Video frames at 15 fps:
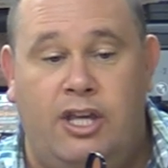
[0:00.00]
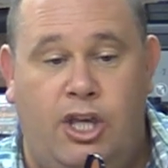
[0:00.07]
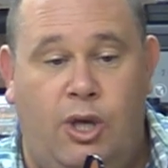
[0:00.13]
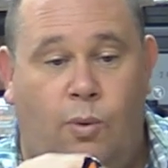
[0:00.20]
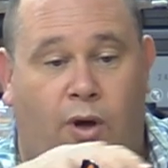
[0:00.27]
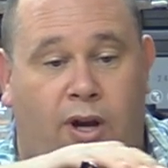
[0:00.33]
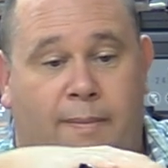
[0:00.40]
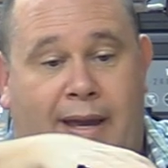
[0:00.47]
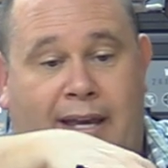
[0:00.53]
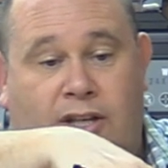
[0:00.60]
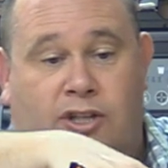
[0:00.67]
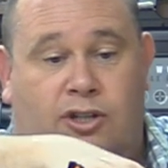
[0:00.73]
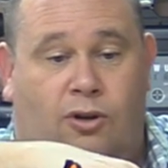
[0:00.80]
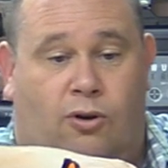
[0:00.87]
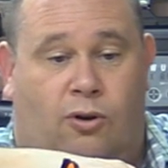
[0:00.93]
You want to make
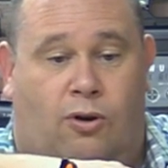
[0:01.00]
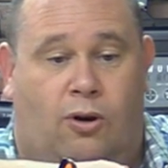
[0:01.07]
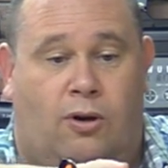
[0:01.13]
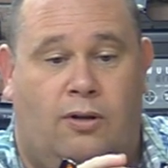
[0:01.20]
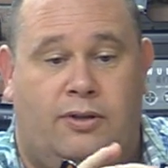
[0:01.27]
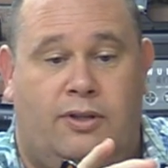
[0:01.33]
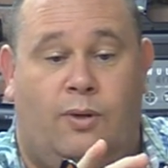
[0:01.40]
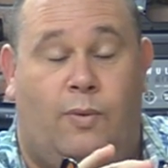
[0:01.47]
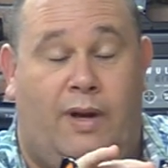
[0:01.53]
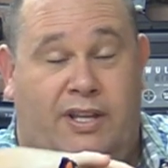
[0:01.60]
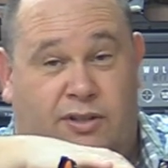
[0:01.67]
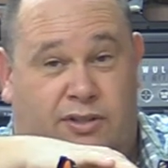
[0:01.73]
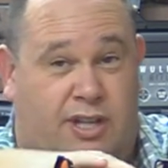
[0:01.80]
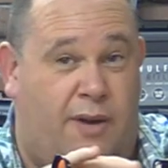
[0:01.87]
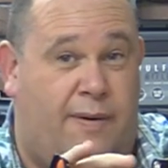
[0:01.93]
sure that when
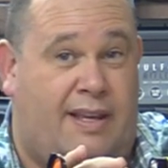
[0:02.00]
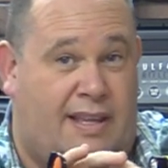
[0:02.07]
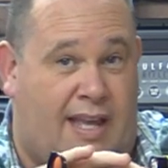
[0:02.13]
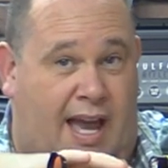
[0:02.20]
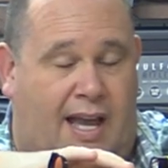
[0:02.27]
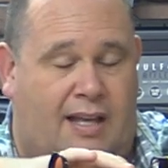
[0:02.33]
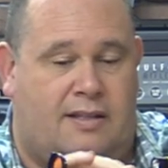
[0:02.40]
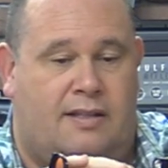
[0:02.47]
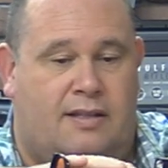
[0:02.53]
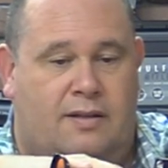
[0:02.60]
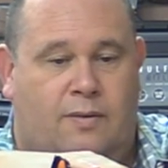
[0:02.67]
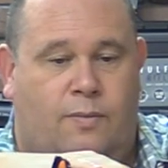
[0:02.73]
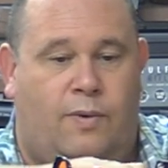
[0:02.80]
you're doing that,